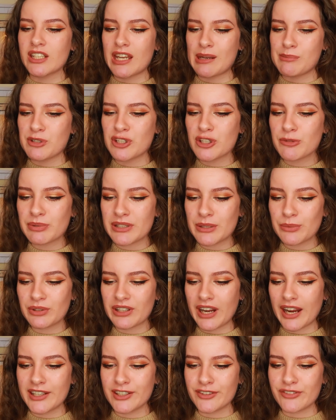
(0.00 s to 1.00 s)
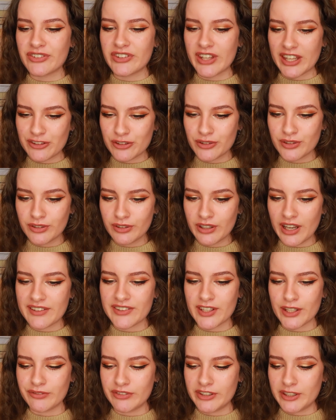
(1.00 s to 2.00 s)
I'm hoping it will kind of settle as
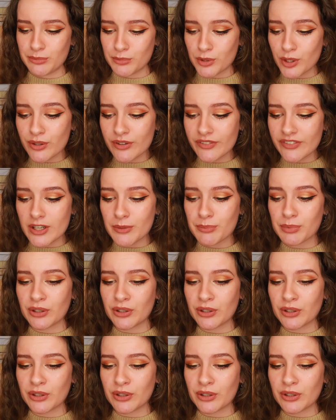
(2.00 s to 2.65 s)
I read more of it,